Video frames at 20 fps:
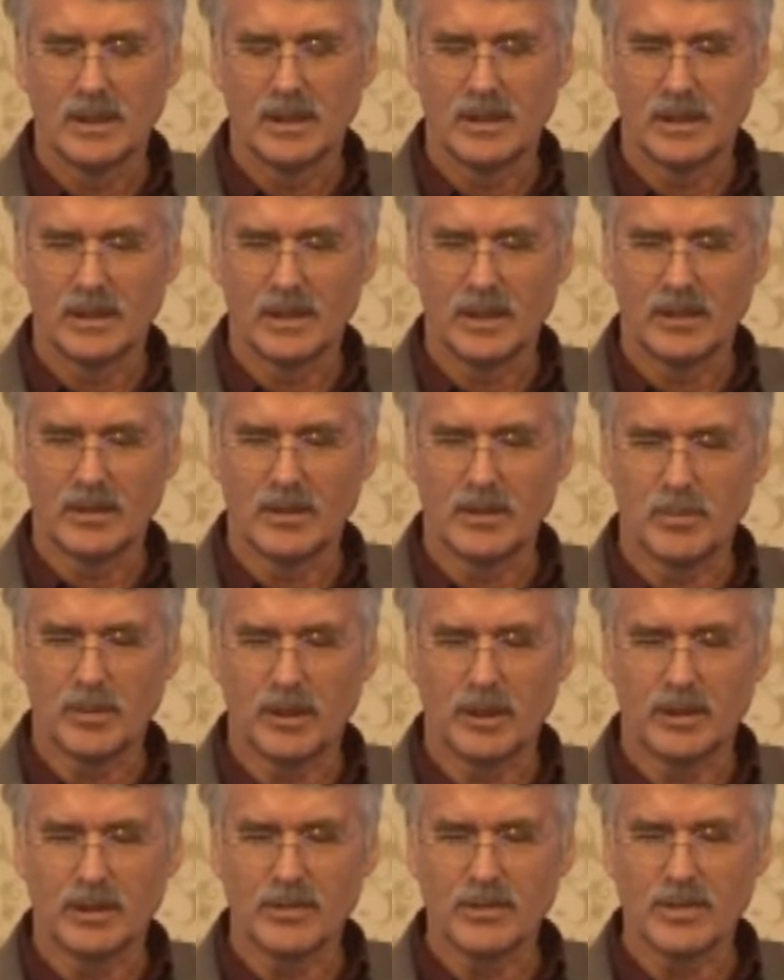uh, error
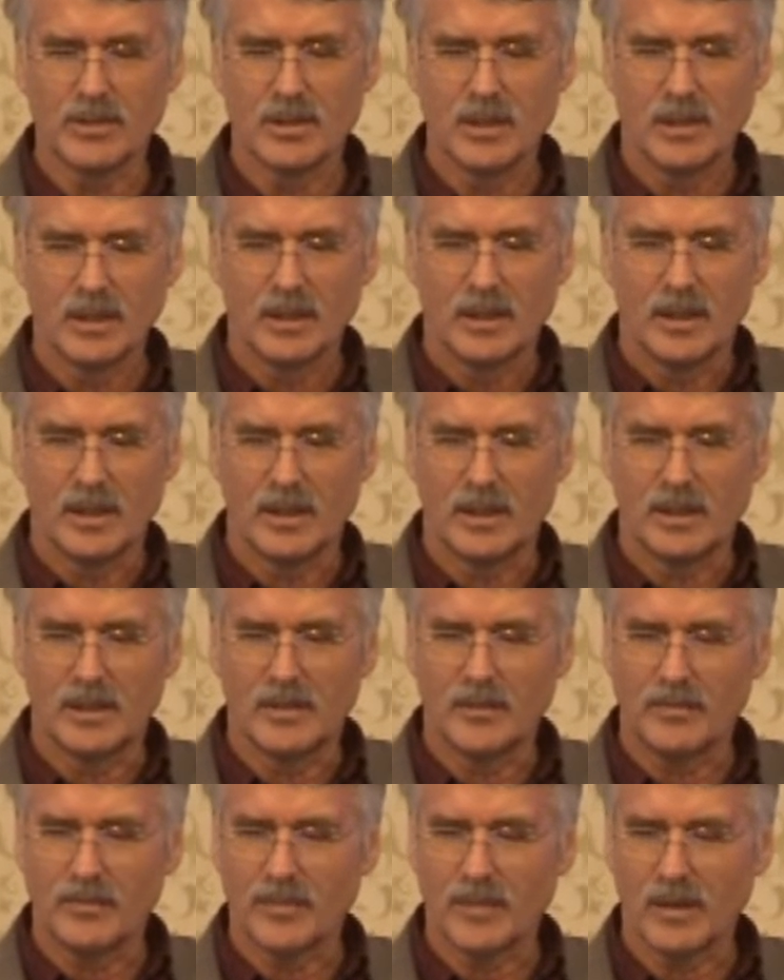bars
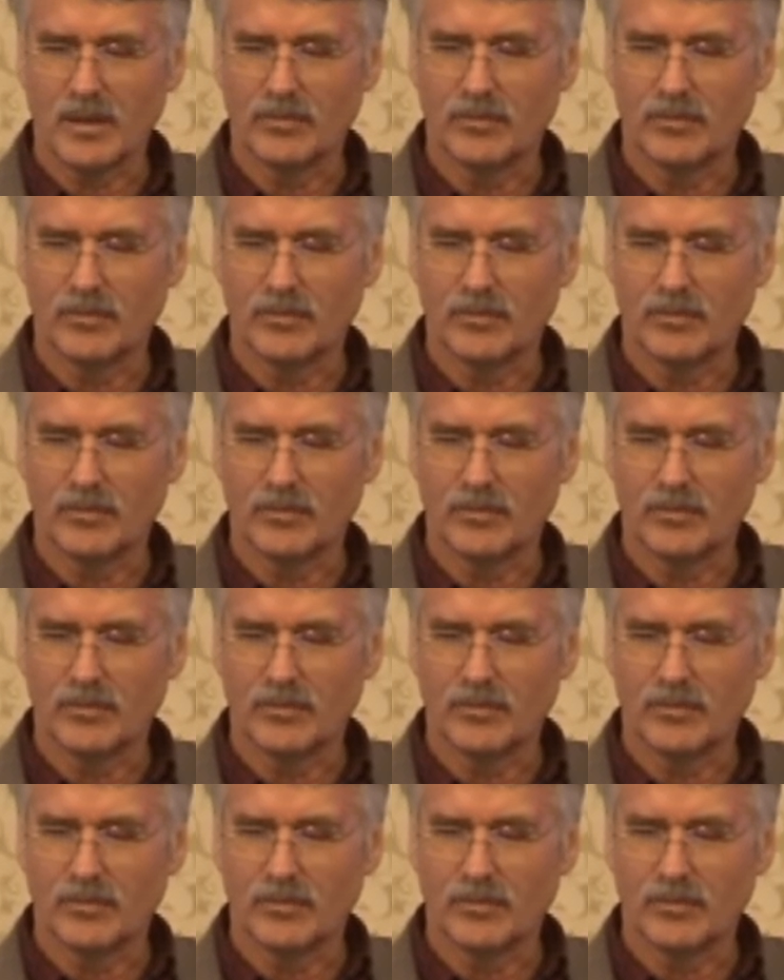um,